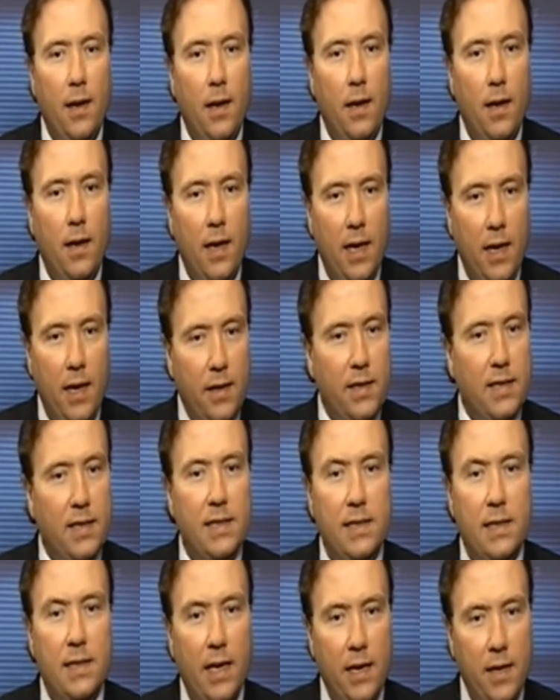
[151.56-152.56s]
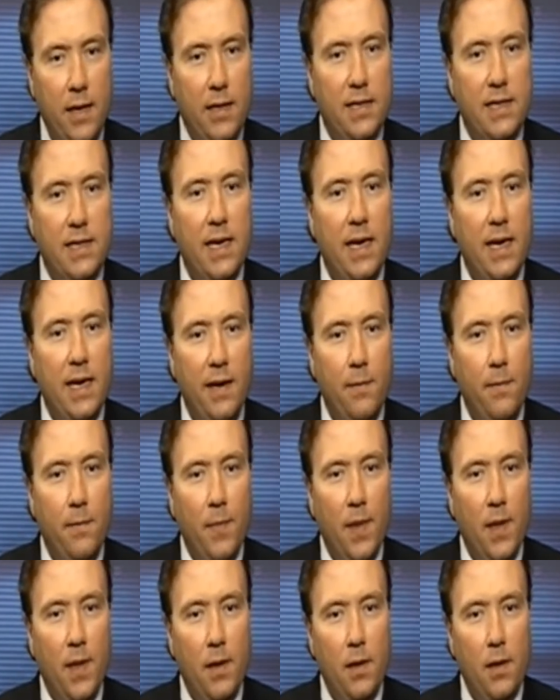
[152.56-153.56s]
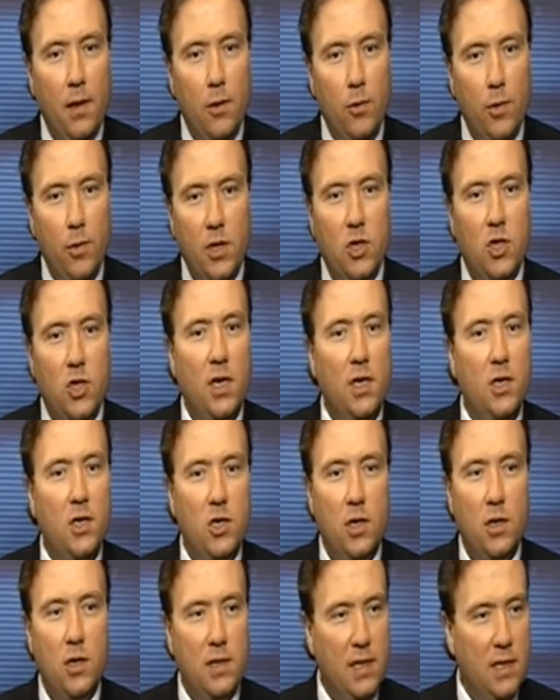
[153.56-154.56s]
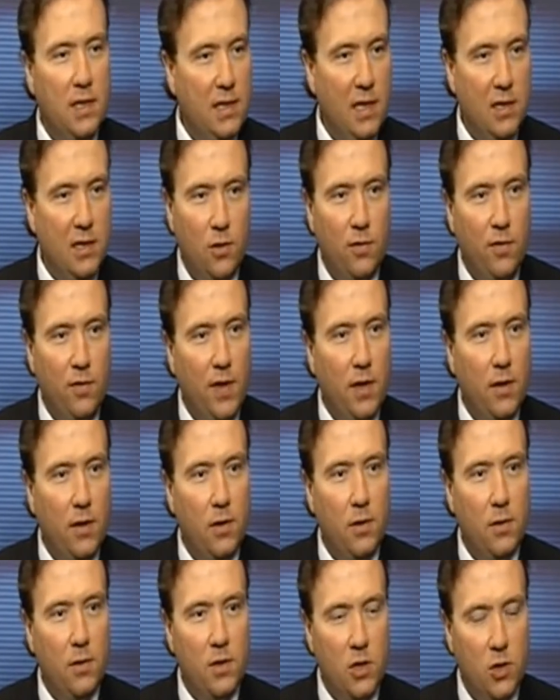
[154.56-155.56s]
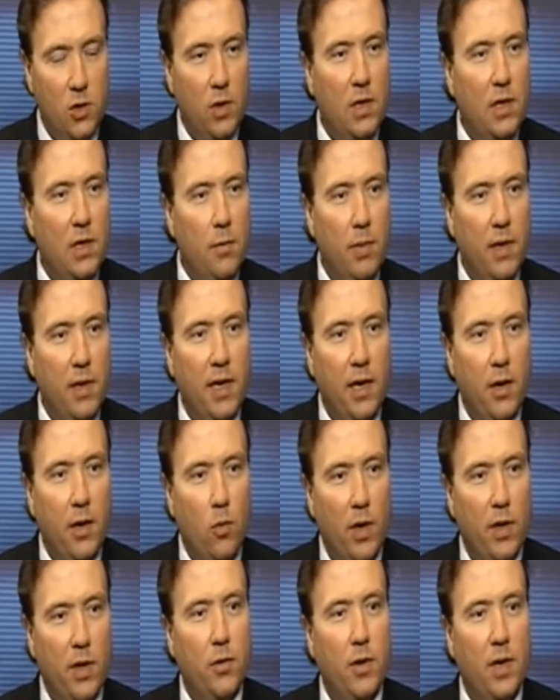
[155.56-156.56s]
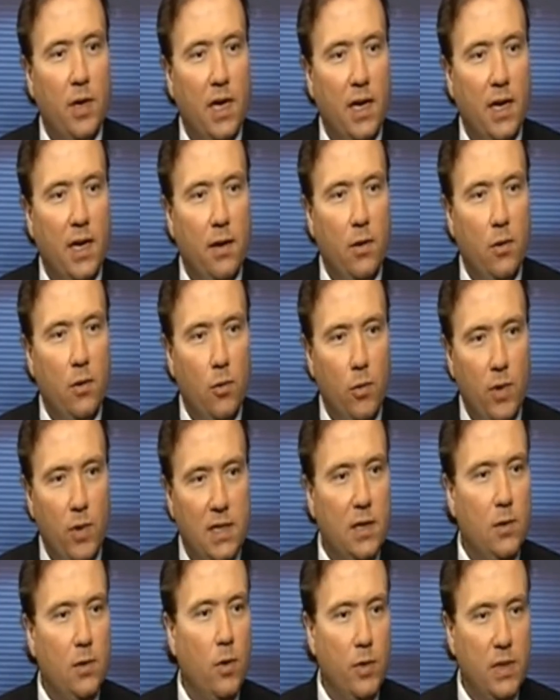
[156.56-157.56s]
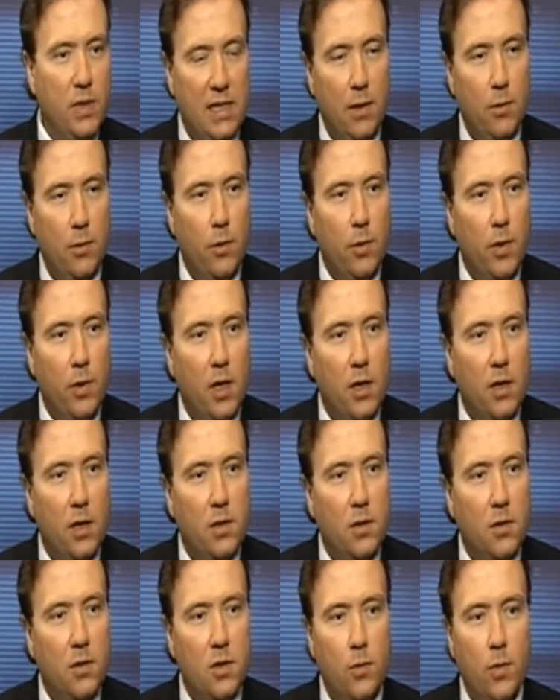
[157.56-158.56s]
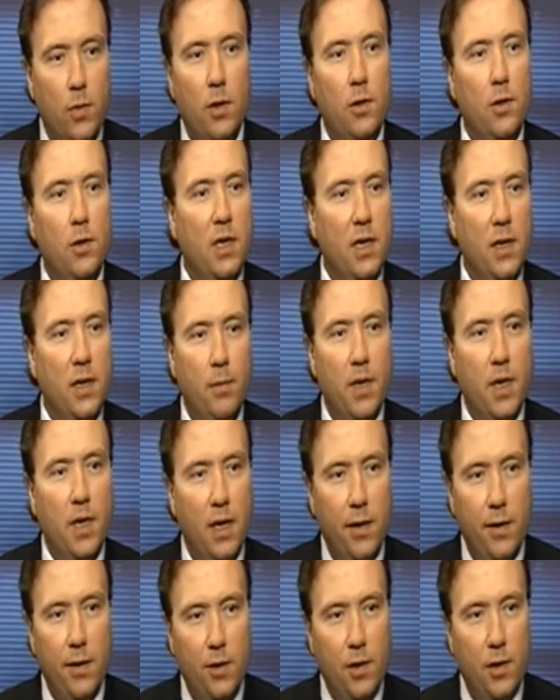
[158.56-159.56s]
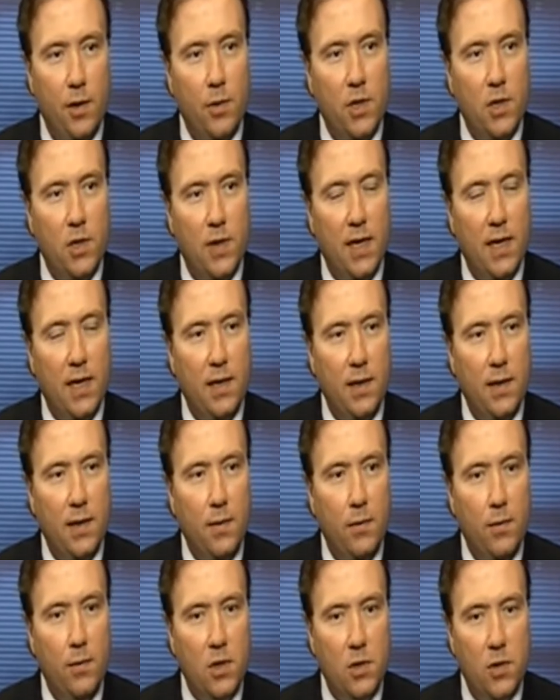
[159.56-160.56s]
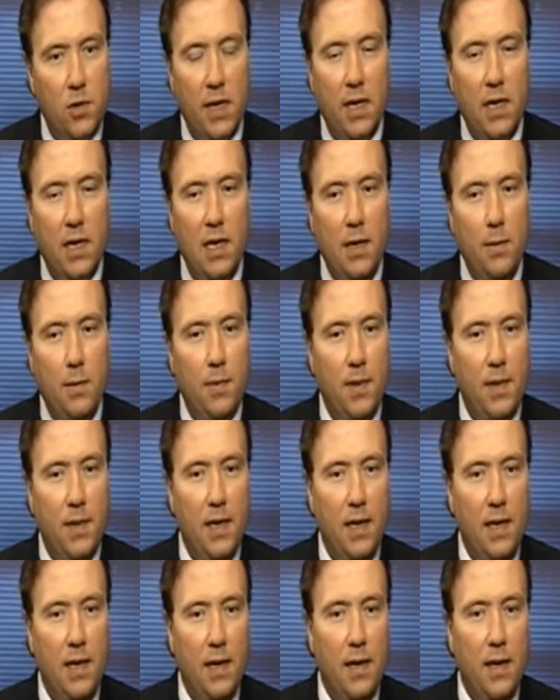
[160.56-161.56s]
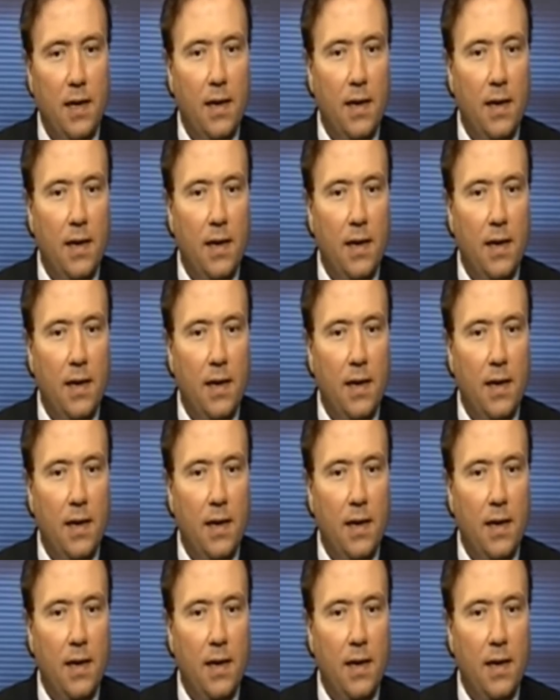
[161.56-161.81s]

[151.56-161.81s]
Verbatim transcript: end of, the end of the day, we judge our success or failure strictly by whether or not we did what we said we were going to do. So we don't look at the money at all. We try to, we try to keep the uh,